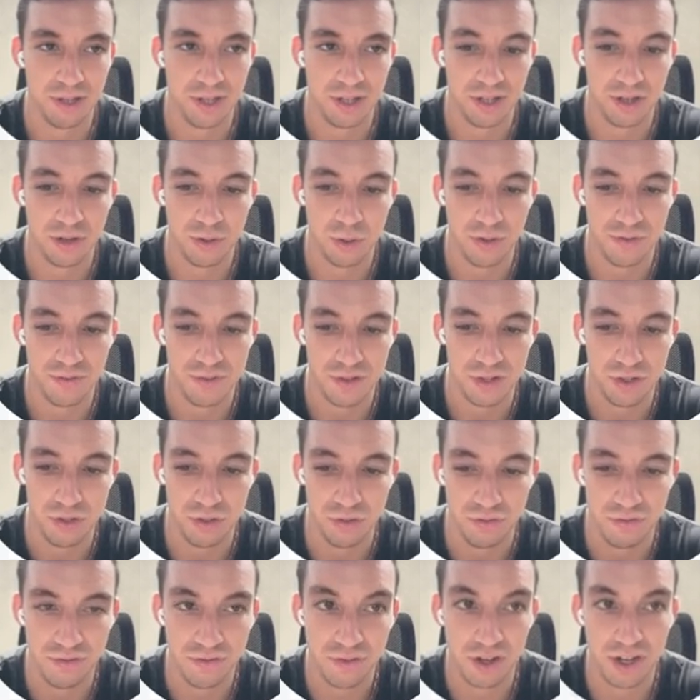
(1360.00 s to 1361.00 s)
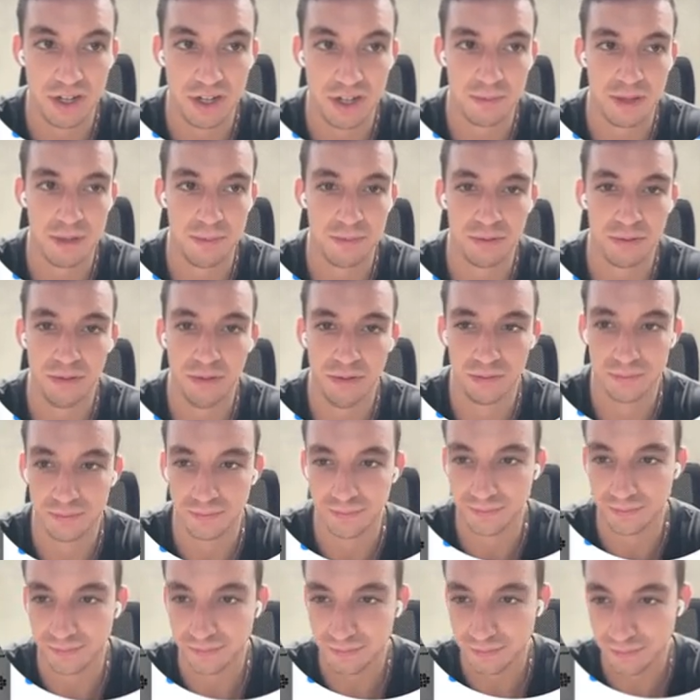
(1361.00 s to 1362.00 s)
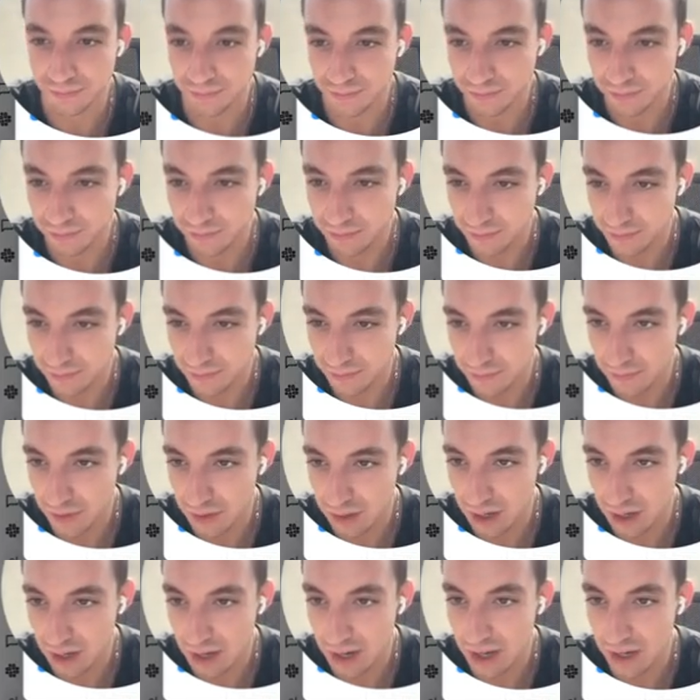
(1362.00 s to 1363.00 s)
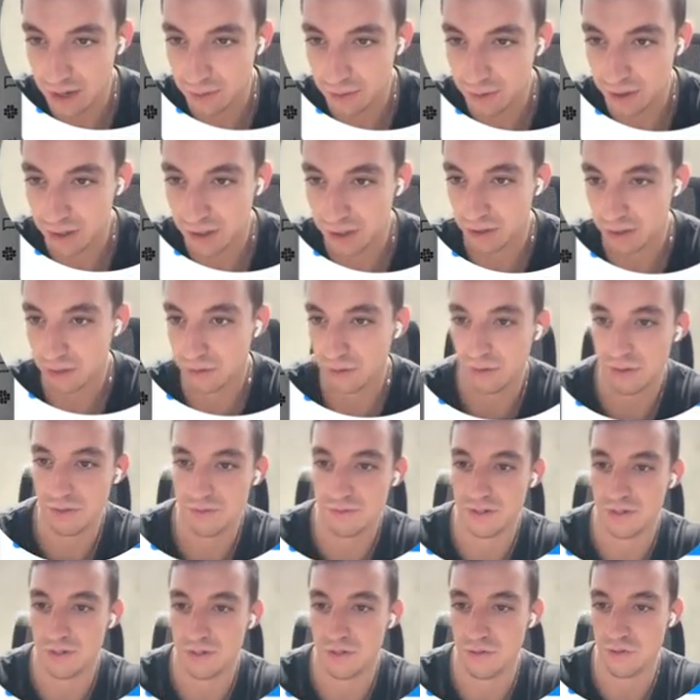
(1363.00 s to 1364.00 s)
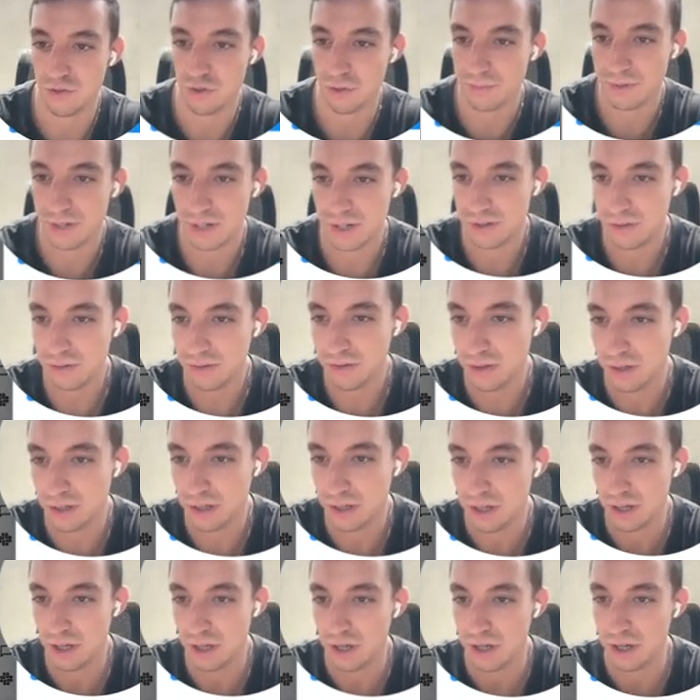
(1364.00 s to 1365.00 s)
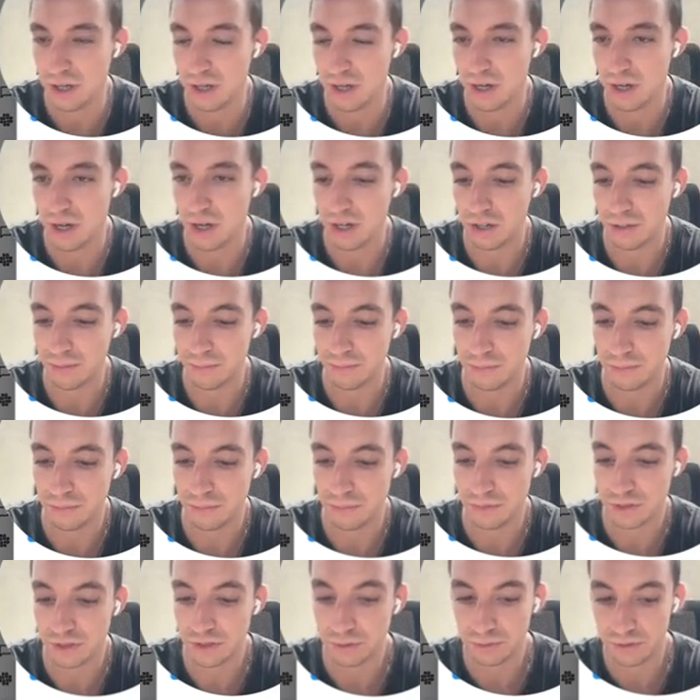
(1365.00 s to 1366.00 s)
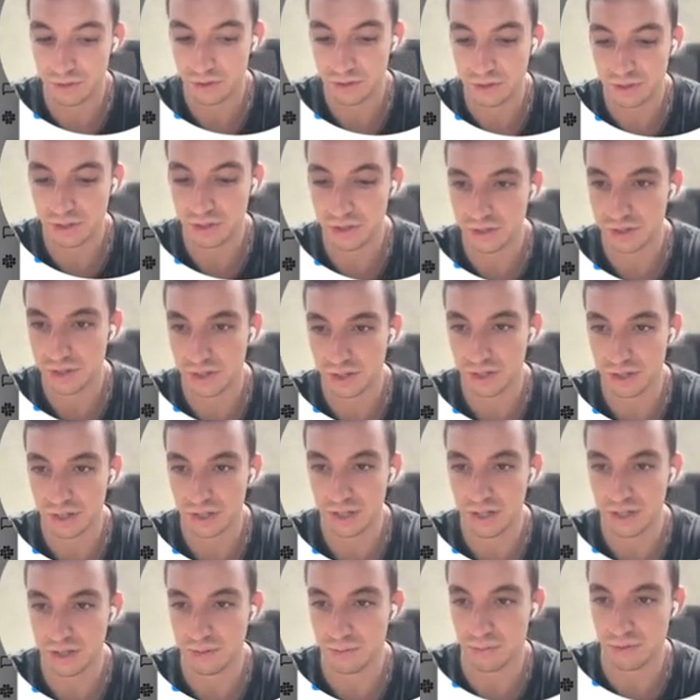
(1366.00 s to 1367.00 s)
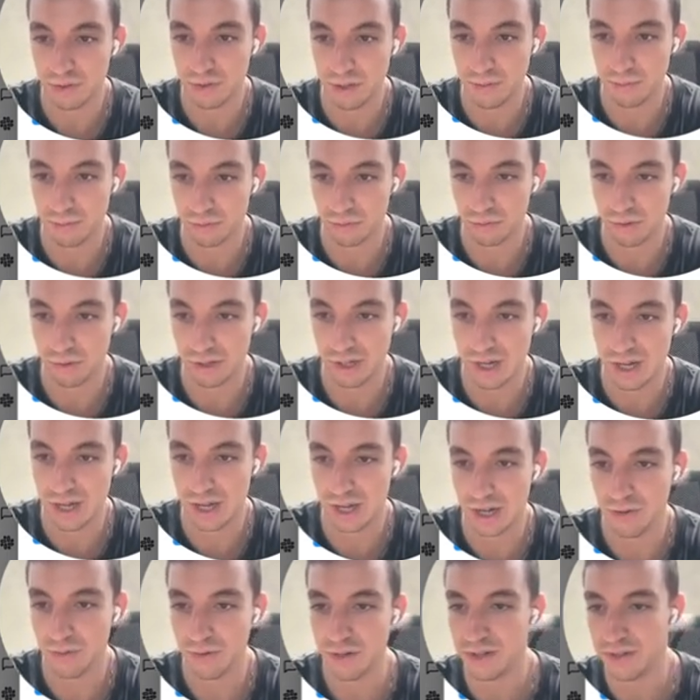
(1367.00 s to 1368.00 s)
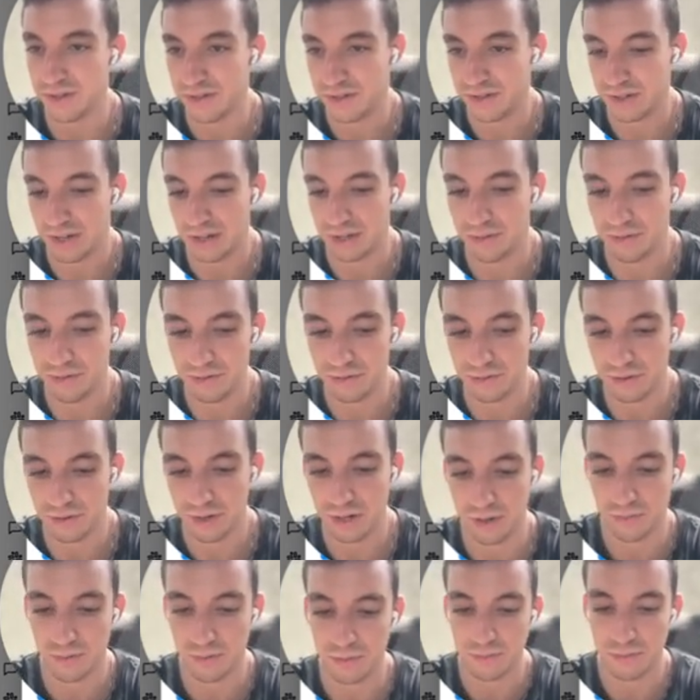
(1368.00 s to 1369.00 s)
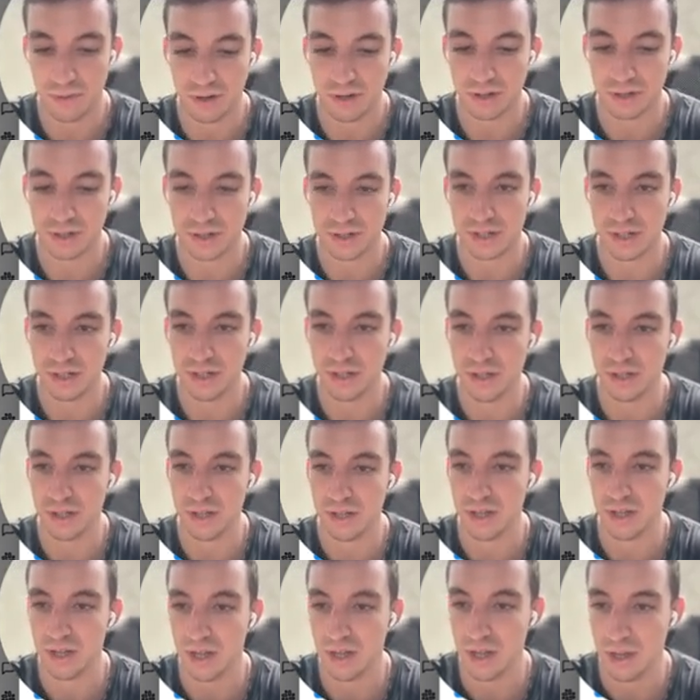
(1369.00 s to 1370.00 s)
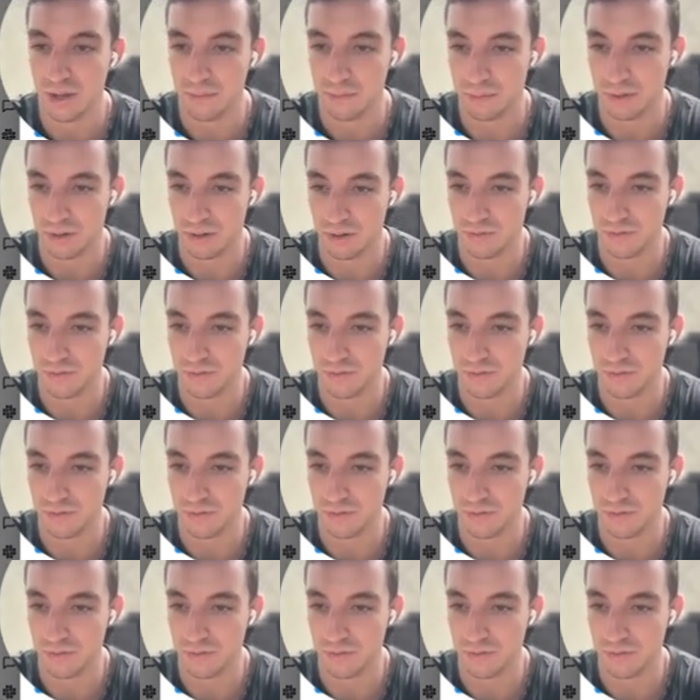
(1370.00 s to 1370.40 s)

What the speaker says: can go over to find people, and we may go over to job title. So we're just going to target pretty broadly anyone in sales or anyone in marketing, but